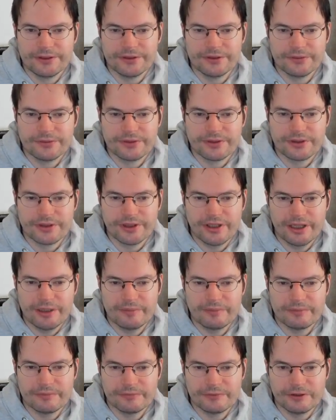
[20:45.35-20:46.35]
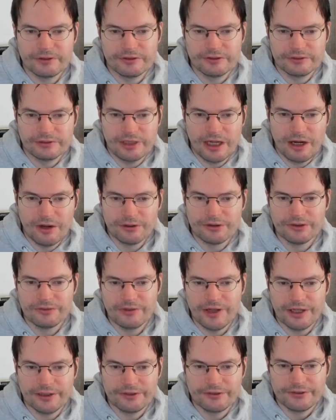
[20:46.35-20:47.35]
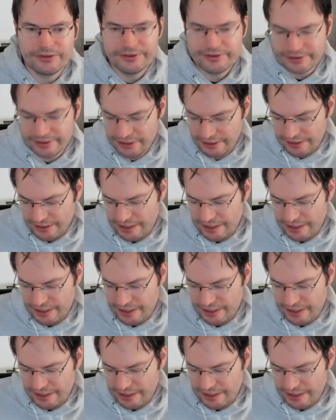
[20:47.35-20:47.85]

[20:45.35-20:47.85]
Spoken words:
username out of Andres,